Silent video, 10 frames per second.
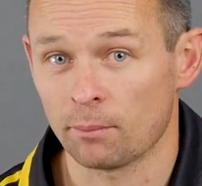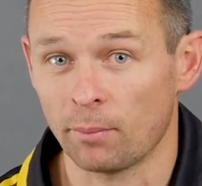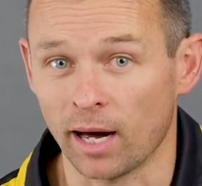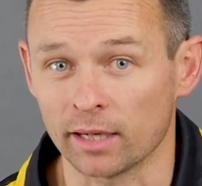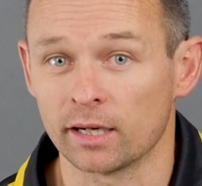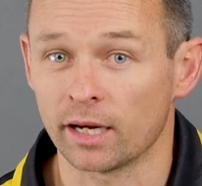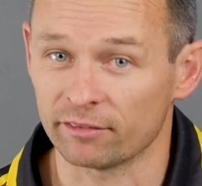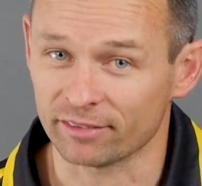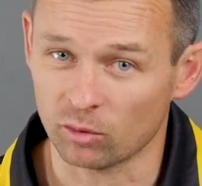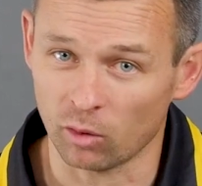but it
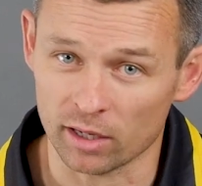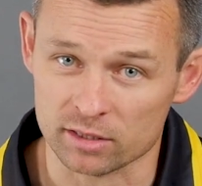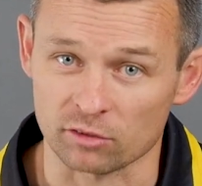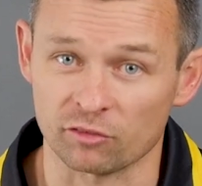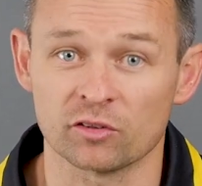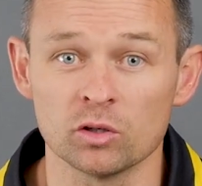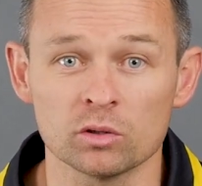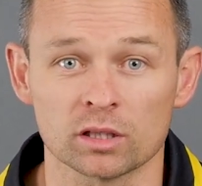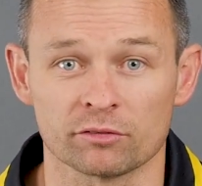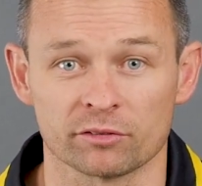requires the fuel
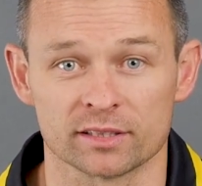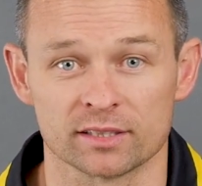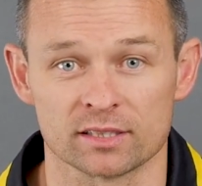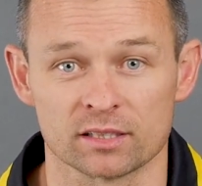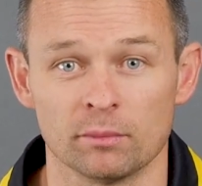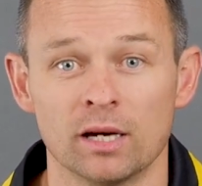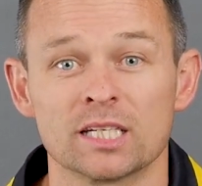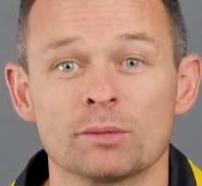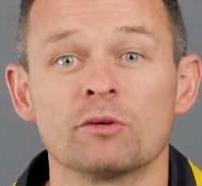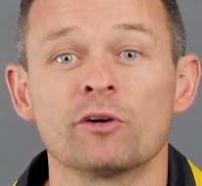delivery system
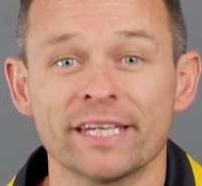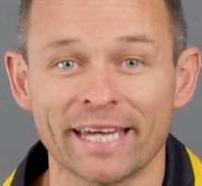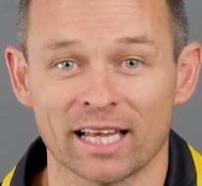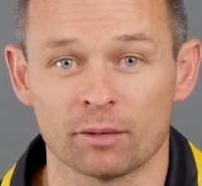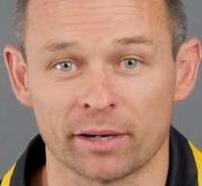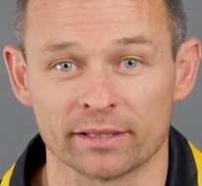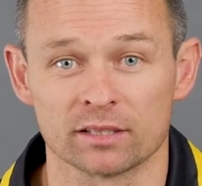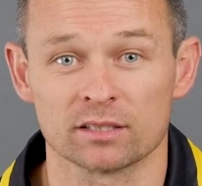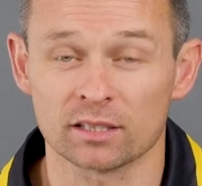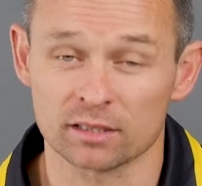to be
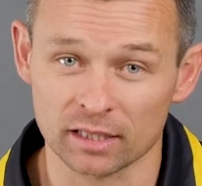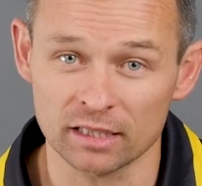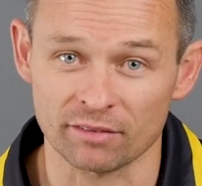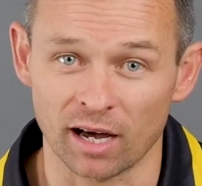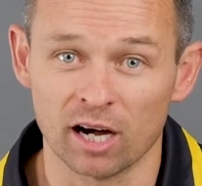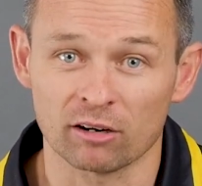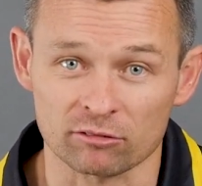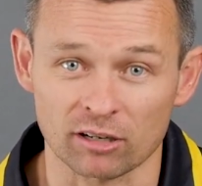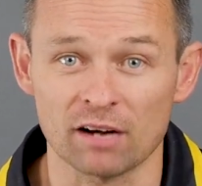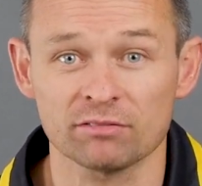recalibrated to deliver
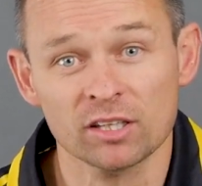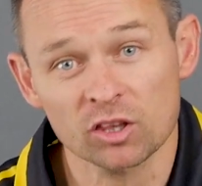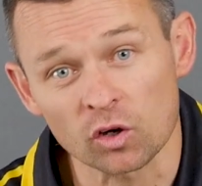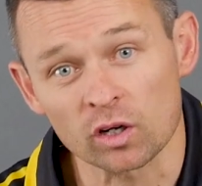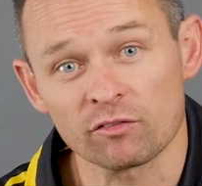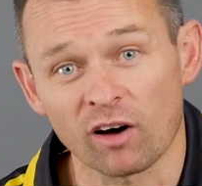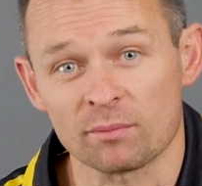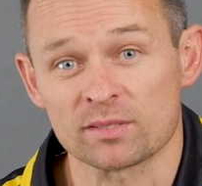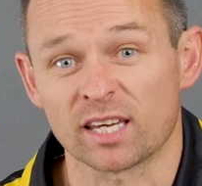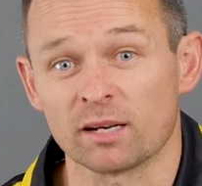roughly
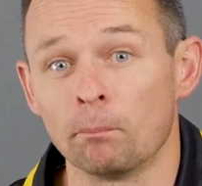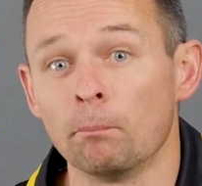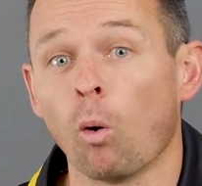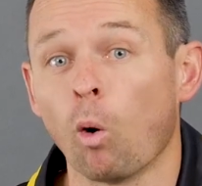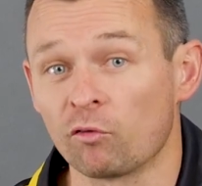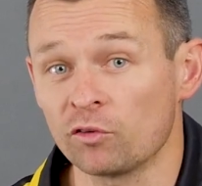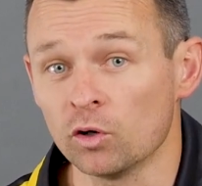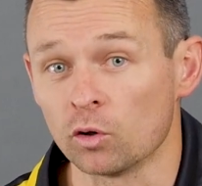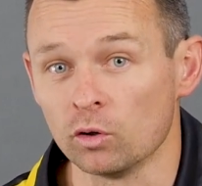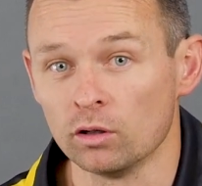35% more
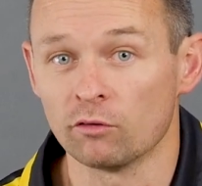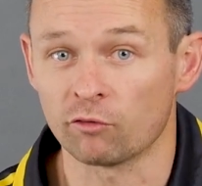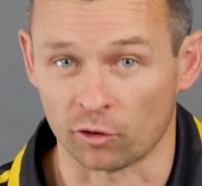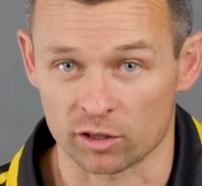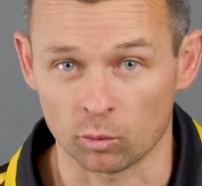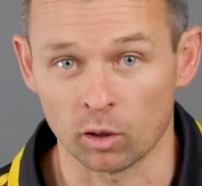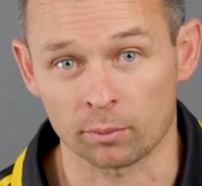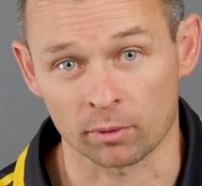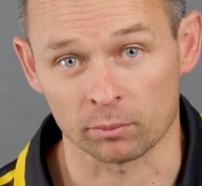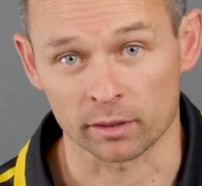fuel for it to
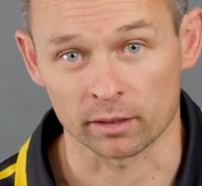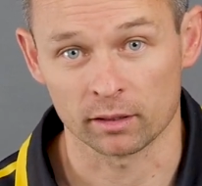work properly.